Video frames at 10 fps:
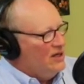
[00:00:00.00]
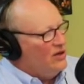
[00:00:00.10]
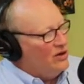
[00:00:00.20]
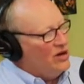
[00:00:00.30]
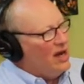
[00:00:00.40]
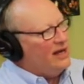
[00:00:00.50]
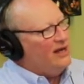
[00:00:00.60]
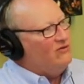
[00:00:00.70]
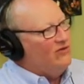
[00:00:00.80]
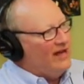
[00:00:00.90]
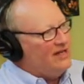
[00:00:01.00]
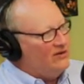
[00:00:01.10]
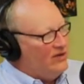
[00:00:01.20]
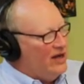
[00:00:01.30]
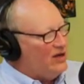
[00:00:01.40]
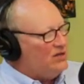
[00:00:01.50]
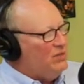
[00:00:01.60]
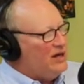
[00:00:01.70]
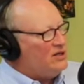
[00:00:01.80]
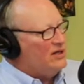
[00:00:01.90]
They're not invasive care
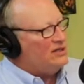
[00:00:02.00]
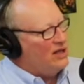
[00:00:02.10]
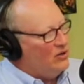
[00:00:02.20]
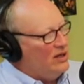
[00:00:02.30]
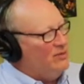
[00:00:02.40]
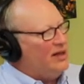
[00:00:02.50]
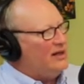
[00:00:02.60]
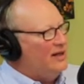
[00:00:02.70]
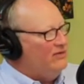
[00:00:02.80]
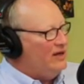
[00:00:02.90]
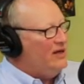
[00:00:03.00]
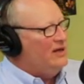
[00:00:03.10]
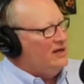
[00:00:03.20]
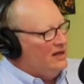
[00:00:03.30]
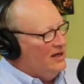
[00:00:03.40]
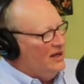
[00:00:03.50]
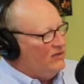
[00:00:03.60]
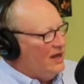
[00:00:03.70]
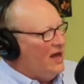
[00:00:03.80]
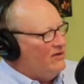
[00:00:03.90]
specialists that only make a living if
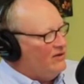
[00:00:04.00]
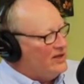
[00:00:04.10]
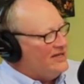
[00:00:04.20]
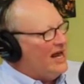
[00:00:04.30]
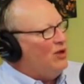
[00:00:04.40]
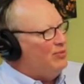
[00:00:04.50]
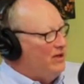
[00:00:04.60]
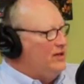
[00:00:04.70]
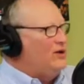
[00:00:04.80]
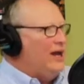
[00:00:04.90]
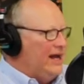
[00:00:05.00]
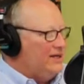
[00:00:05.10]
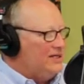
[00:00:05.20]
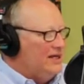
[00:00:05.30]
they have a scalpel in their hands.